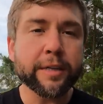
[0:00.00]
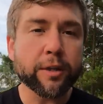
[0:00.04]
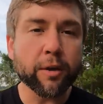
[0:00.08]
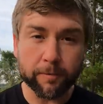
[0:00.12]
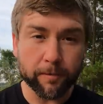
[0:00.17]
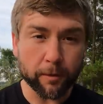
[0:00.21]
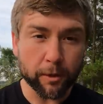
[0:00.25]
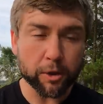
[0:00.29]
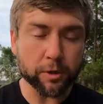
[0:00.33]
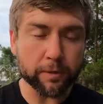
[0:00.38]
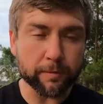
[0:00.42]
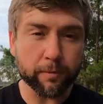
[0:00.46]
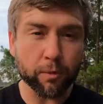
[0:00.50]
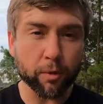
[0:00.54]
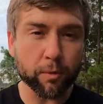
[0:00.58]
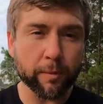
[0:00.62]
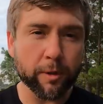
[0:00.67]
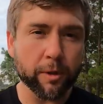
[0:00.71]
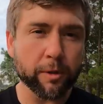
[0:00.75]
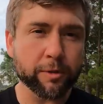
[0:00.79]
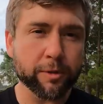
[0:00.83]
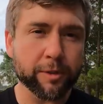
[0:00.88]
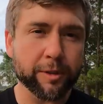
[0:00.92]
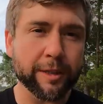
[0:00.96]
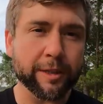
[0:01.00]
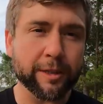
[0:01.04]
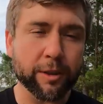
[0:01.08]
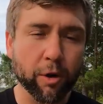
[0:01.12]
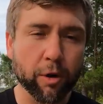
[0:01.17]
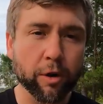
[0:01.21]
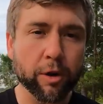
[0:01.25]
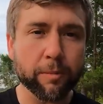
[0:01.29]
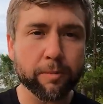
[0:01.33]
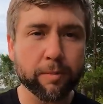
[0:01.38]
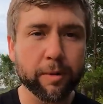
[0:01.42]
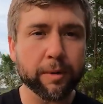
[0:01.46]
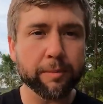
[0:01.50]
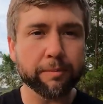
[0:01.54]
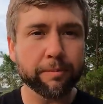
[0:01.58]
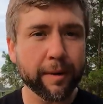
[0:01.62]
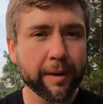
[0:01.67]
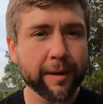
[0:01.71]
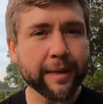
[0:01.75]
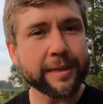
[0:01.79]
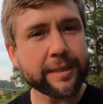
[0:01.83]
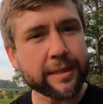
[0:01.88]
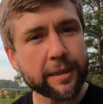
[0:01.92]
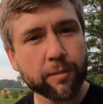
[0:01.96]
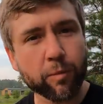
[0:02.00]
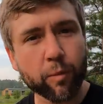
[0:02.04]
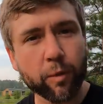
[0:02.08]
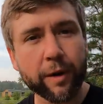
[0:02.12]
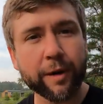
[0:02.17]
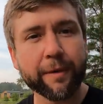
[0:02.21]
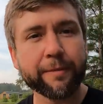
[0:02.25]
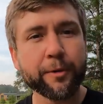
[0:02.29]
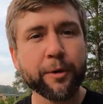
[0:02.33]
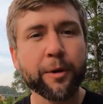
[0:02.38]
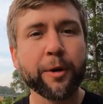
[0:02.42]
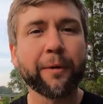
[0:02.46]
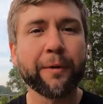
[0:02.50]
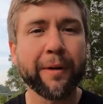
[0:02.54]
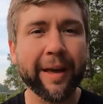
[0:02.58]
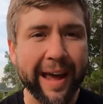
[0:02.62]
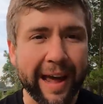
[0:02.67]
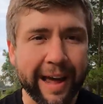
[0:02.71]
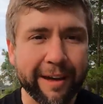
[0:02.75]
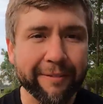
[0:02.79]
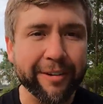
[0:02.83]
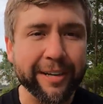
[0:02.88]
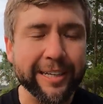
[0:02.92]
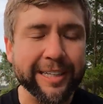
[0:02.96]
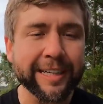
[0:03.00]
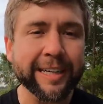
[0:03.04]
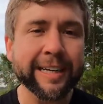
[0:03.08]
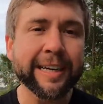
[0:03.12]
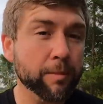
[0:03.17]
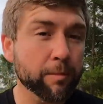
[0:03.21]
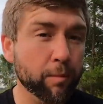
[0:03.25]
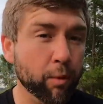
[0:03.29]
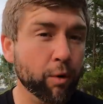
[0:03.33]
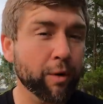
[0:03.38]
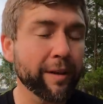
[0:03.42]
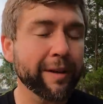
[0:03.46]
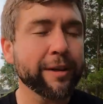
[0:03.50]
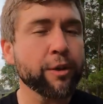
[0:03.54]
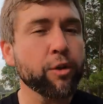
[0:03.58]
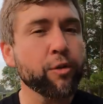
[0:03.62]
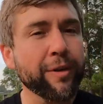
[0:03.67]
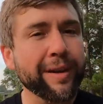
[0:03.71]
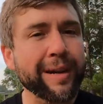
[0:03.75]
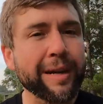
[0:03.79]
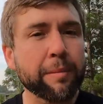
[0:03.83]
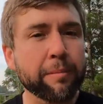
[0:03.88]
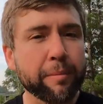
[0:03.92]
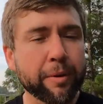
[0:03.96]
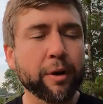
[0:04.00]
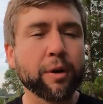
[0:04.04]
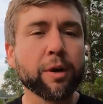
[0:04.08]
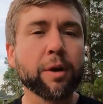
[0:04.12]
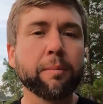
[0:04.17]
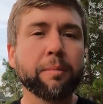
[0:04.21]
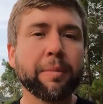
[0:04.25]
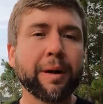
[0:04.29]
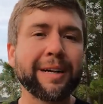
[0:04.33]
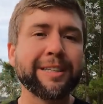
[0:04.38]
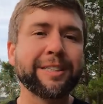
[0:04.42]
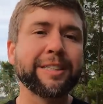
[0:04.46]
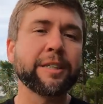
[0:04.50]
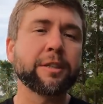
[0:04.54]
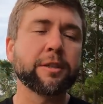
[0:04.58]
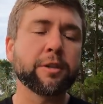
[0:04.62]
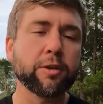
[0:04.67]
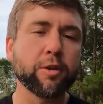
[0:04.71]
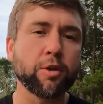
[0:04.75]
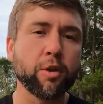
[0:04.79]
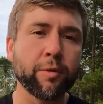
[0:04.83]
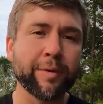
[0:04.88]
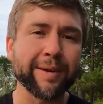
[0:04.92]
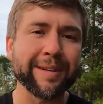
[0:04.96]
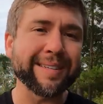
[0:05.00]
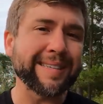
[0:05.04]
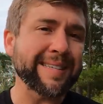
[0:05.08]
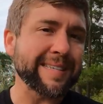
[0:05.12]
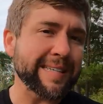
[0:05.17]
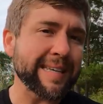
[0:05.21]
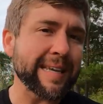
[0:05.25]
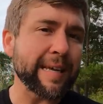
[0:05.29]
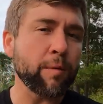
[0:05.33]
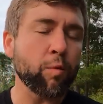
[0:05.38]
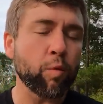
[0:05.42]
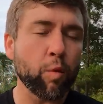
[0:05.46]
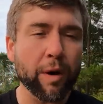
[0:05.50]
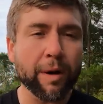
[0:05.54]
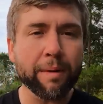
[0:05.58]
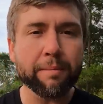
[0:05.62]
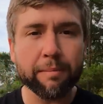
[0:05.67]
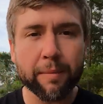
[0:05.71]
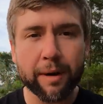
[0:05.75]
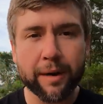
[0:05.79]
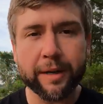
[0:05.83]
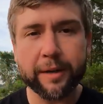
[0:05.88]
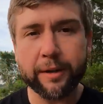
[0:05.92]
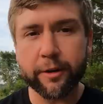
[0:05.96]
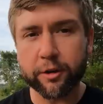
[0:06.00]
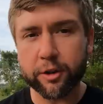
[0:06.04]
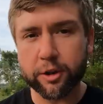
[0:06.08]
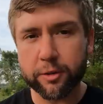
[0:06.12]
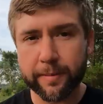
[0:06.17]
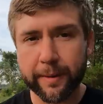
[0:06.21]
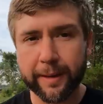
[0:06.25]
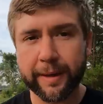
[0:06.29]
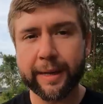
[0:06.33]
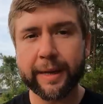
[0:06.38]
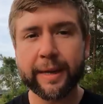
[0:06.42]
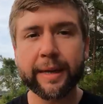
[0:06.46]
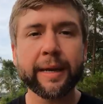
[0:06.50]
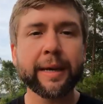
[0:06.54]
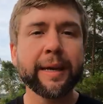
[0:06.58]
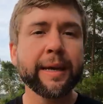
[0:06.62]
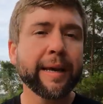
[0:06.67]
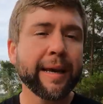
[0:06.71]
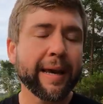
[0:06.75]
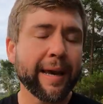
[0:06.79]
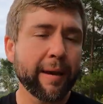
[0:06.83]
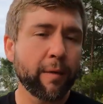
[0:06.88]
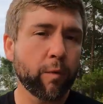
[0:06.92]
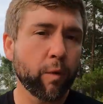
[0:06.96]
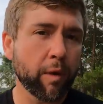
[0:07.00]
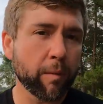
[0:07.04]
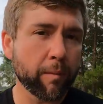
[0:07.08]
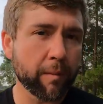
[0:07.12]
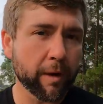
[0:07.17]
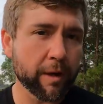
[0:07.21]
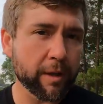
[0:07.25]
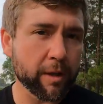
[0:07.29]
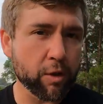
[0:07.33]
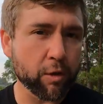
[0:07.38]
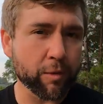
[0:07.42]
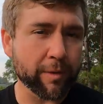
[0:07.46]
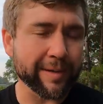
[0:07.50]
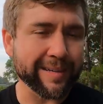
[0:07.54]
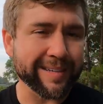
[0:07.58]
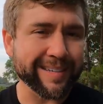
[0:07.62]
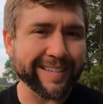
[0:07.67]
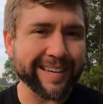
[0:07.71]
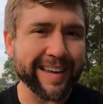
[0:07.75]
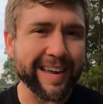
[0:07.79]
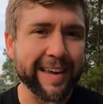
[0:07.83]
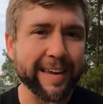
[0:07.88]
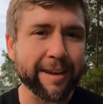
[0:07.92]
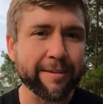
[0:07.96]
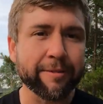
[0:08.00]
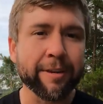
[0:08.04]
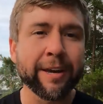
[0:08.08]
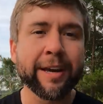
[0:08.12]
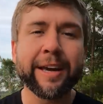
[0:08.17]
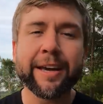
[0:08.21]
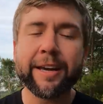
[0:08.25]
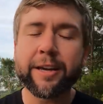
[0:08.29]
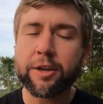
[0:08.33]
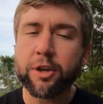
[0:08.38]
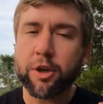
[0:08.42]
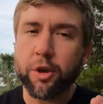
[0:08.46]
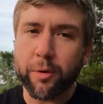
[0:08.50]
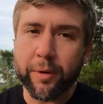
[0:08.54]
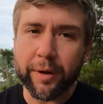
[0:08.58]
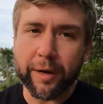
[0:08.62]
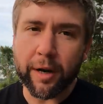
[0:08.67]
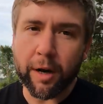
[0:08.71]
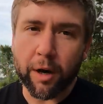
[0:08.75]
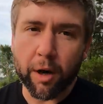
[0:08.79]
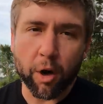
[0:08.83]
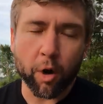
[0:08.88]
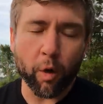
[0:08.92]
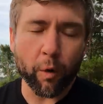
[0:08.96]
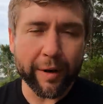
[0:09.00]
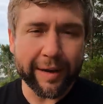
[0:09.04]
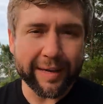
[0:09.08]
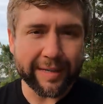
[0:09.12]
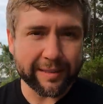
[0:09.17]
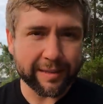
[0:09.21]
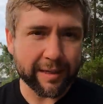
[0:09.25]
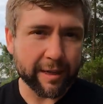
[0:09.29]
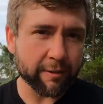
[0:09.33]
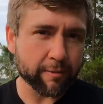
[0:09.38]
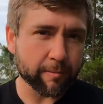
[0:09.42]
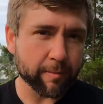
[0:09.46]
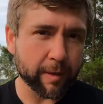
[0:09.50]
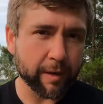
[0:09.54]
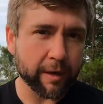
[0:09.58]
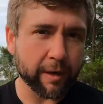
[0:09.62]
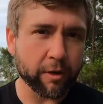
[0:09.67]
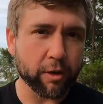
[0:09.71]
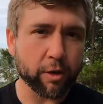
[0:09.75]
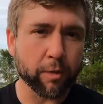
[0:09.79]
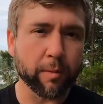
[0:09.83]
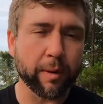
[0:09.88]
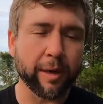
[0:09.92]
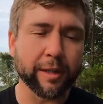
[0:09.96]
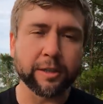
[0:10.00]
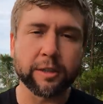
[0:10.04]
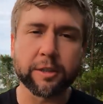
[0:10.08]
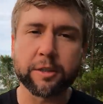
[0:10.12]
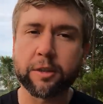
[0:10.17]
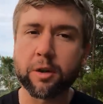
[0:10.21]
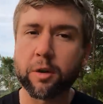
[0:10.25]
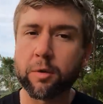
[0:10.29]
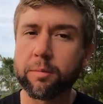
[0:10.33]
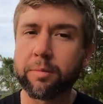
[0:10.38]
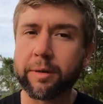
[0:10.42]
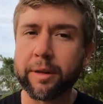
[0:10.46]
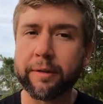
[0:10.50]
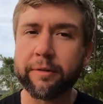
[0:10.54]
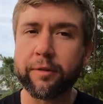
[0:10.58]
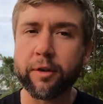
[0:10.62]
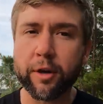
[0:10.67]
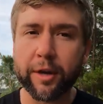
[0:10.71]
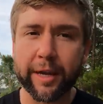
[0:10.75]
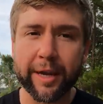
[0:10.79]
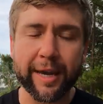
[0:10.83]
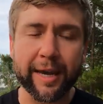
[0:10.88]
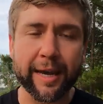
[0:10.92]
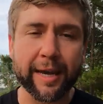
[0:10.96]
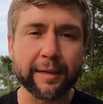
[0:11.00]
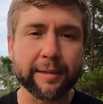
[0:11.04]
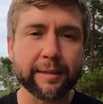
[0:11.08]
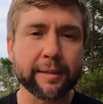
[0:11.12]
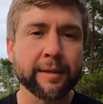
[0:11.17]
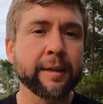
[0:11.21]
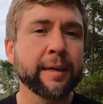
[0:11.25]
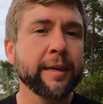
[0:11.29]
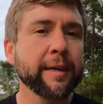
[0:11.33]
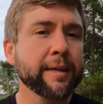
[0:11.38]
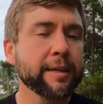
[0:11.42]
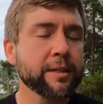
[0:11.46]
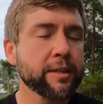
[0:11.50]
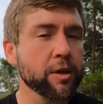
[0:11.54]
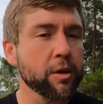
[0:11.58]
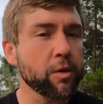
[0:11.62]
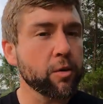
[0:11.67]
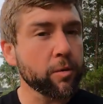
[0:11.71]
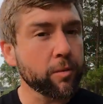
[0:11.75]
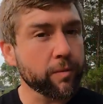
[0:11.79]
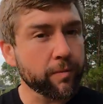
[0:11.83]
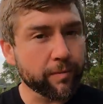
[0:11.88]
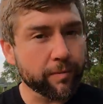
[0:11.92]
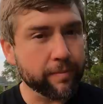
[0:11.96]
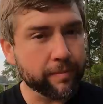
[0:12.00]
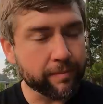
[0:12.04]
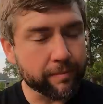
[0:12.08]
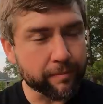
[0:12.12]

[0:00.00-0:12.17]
So first and foremost, it's hard to put money somewhere if you don't have it. Most importantly, you need to build a budget so you can see what money you're spending and what money you can save. You can always save money in your budget. Don't believe you can't. So